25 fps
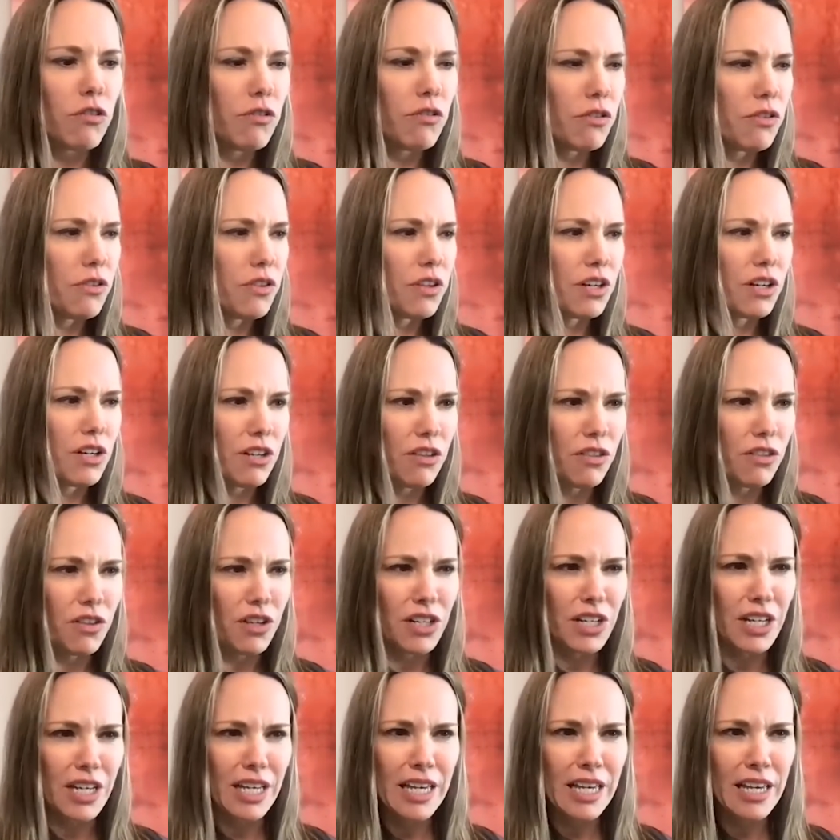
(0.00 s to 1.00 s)

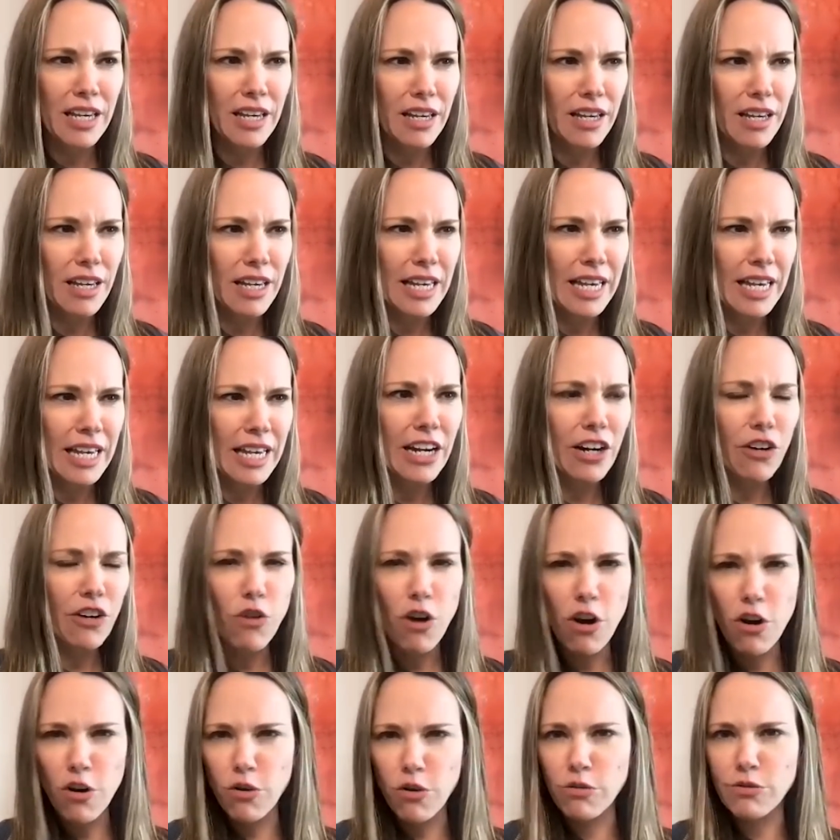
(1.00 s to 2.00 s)
the
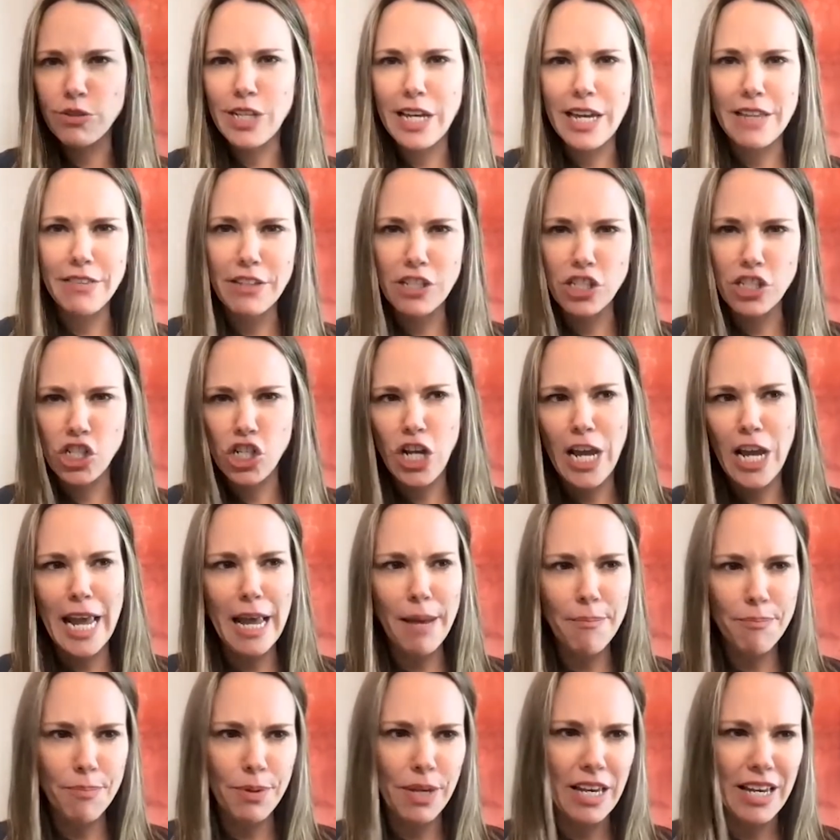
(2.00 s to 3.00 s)
heroes and the
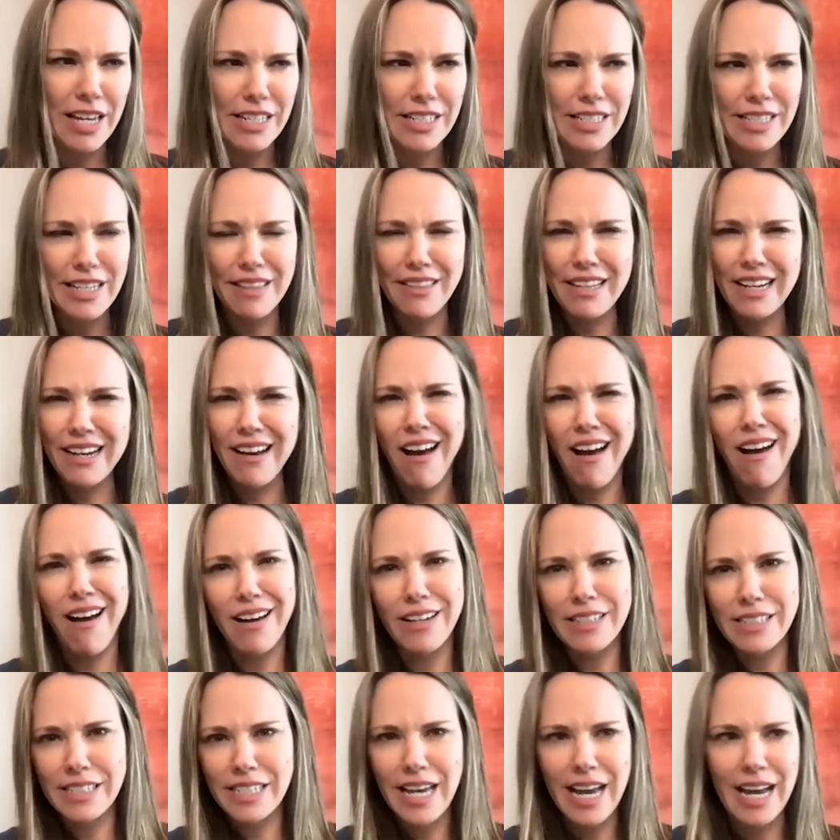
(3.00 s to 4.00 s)
champions and the
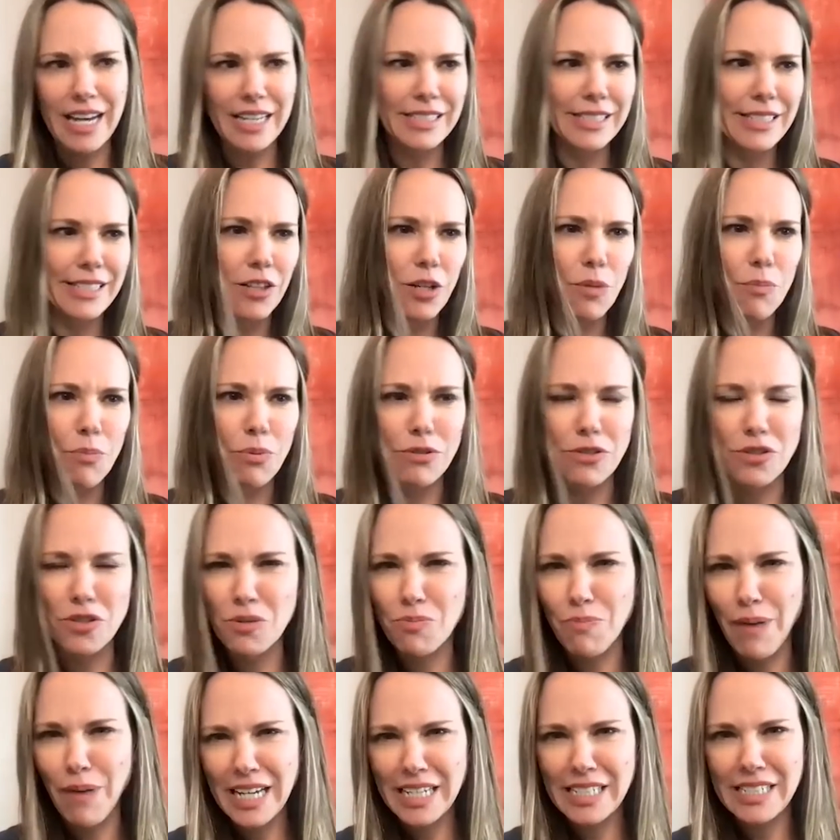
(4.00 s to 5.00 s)
context and the
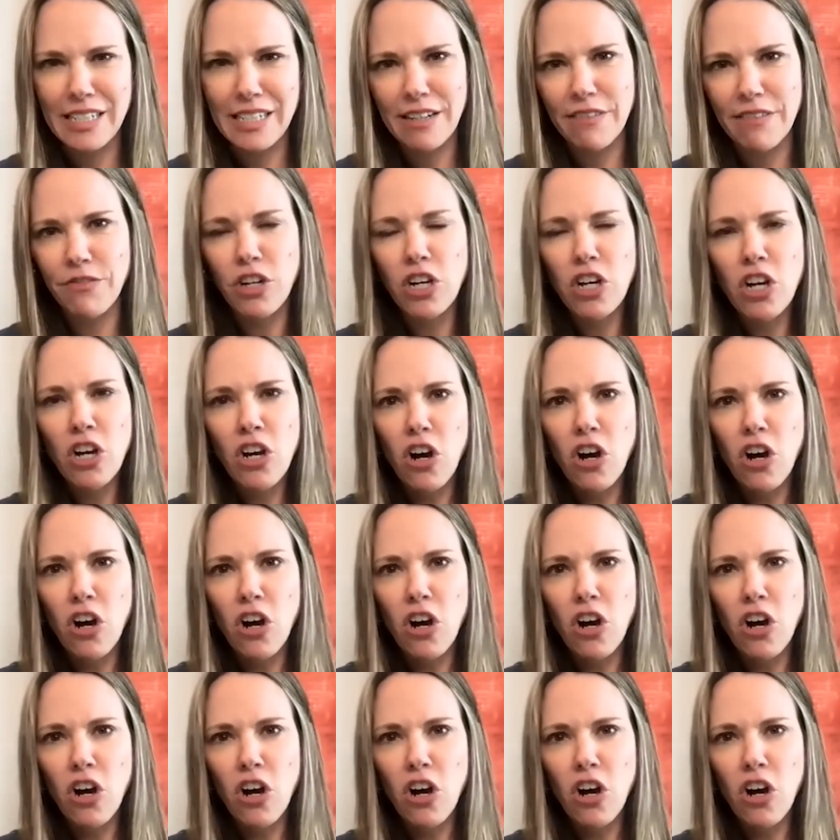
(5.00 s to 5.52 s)
perspective